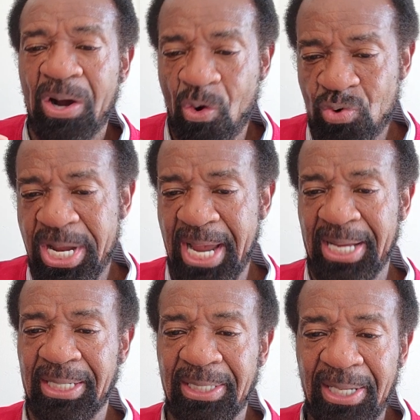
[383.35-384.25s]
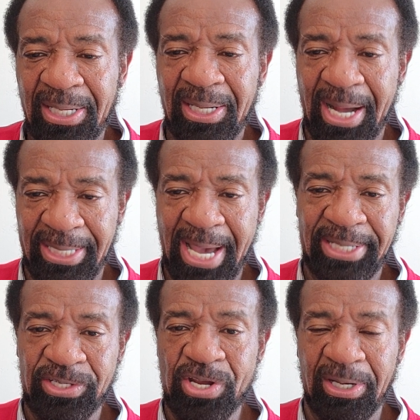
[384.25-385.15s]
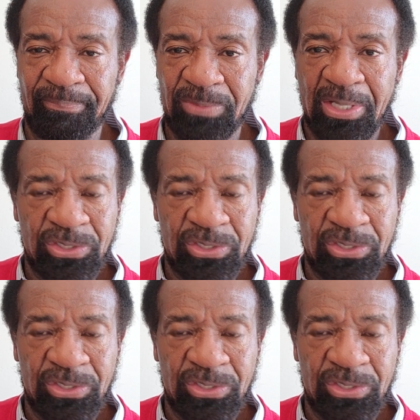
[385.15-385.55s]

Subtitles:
Okay, I got it done.